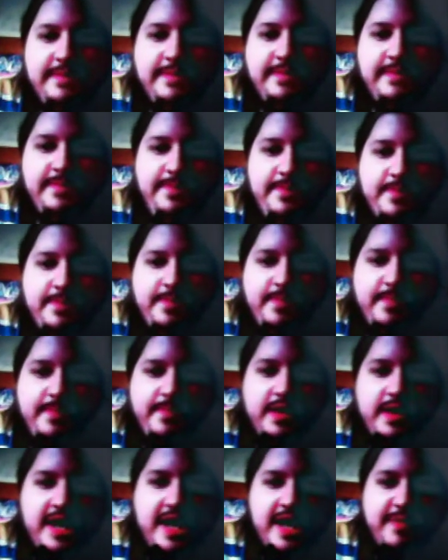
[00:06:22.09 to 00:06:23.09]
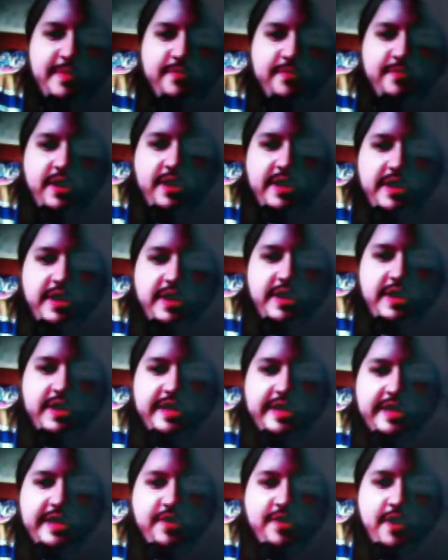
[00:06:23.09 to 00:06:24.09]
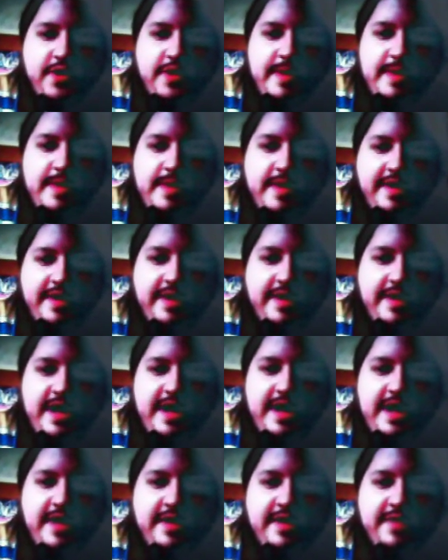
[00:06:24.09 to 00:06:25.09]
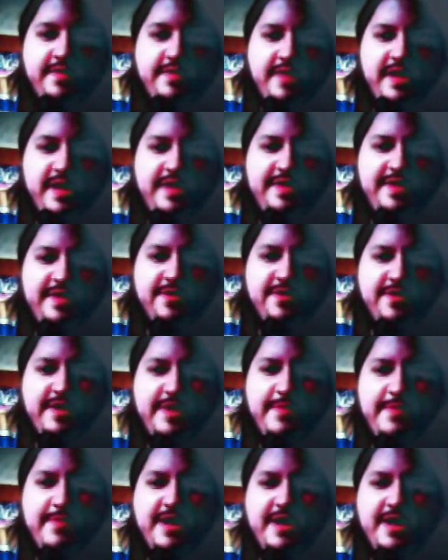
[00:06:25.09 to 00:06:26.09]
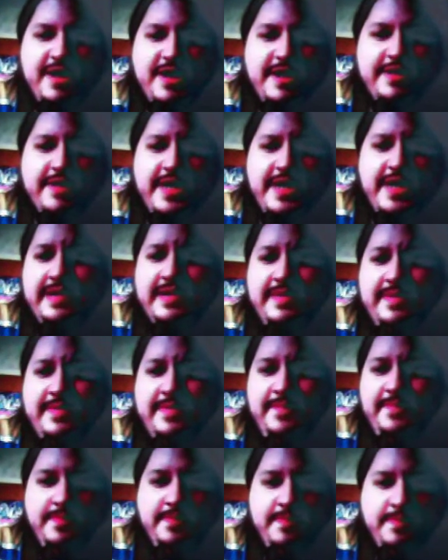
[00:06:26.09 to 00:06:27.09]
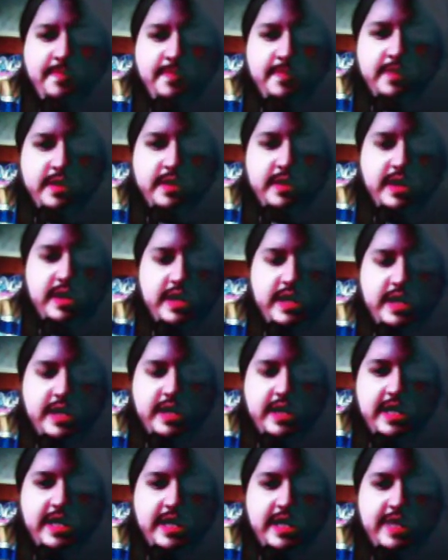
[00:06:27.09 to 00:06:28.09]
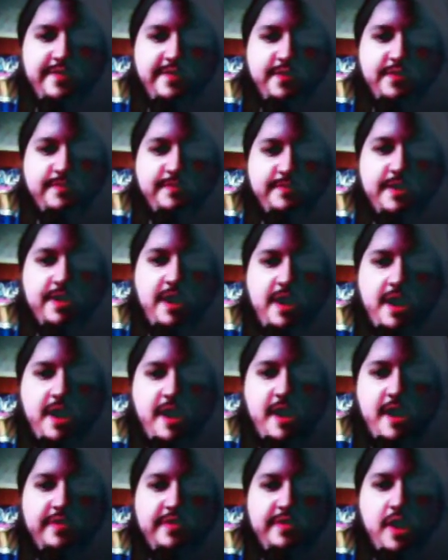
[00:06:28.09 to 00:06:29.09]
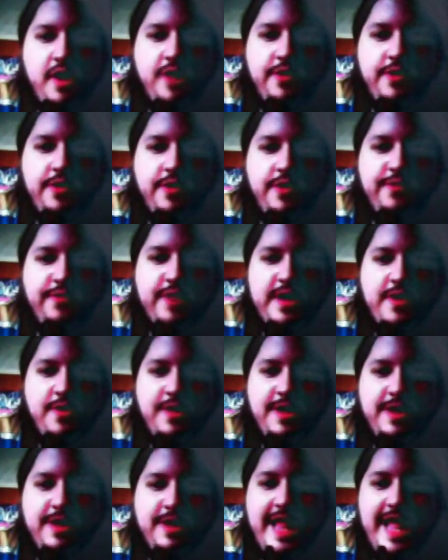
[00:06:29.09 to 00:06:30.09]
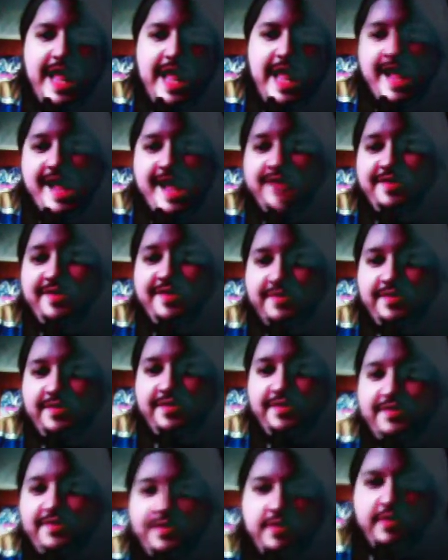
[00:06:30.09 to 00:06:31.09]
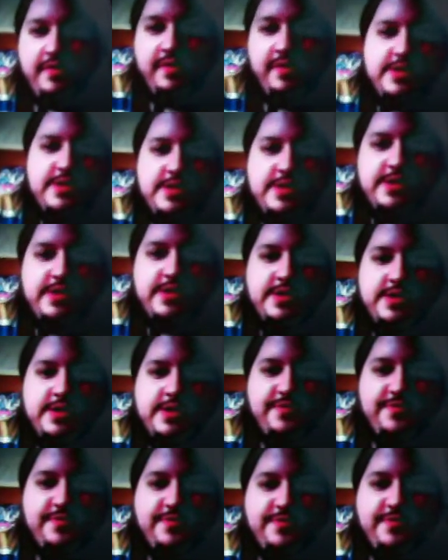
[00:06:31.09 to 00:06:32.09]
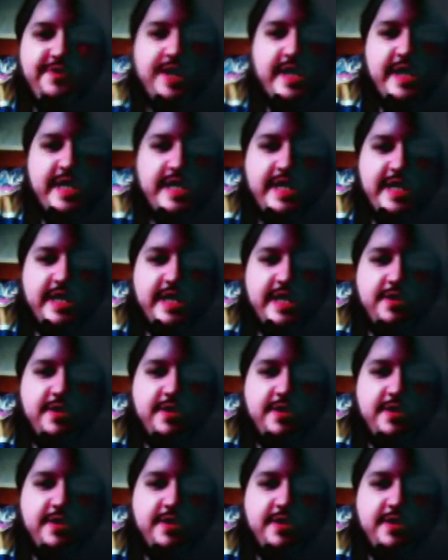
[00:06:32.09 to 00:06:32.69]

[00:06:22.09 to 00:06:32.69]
Counterblast 1 at the start of your main phase. This is her limit break, by the way. If your rear guards are 3 or less, search for any Jewel Knight and call it.